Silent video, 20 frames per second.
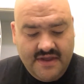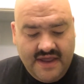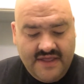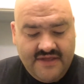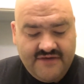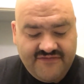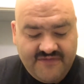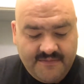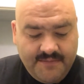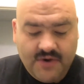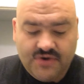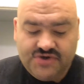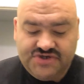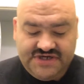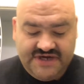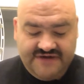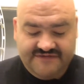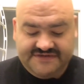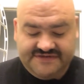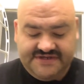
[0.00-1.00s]
And then for
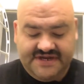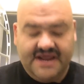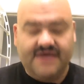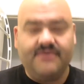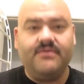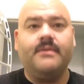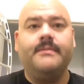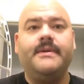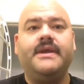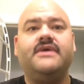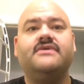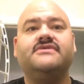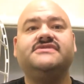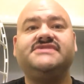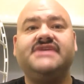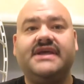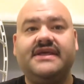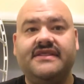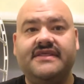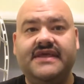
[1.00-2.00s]
post-shave today, we'll be
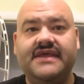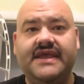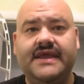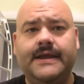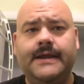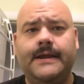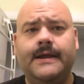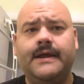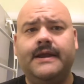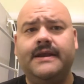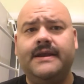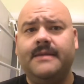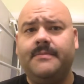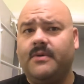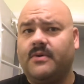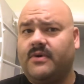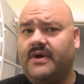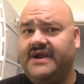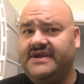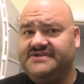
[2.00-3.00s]
using the
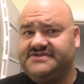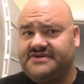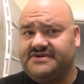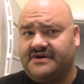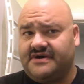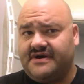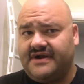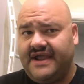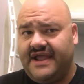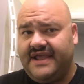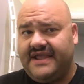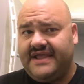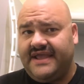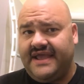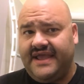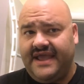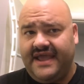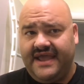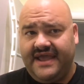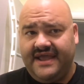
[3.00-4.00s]
Nipple Razor,
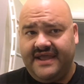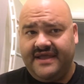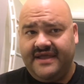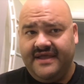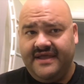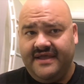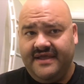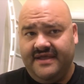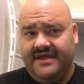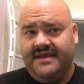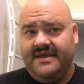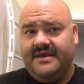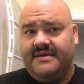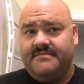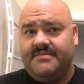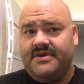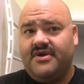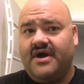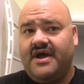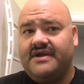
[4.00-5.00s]
aka
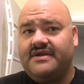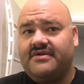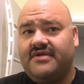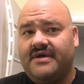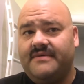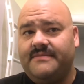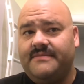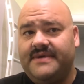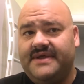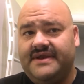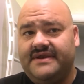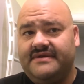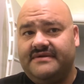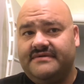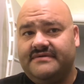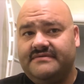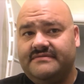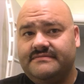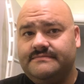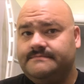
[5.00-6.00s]
Pinaud
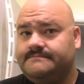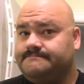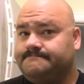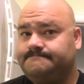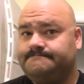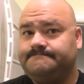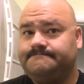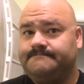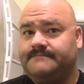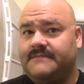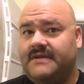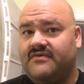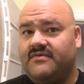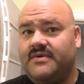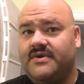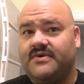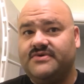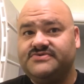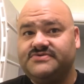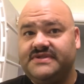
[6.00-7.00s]
Clubman.
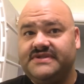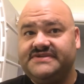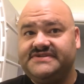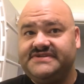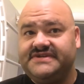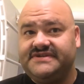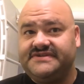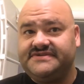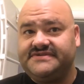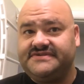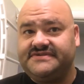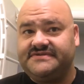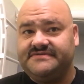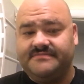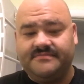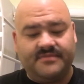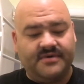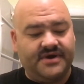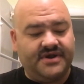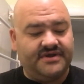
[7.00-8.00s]
Everyone knows what this is.
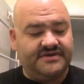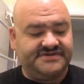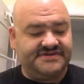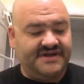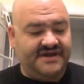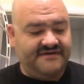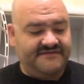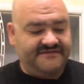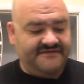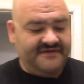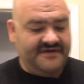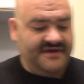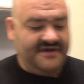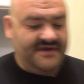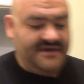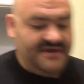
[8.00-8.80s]
Pretty good stuff.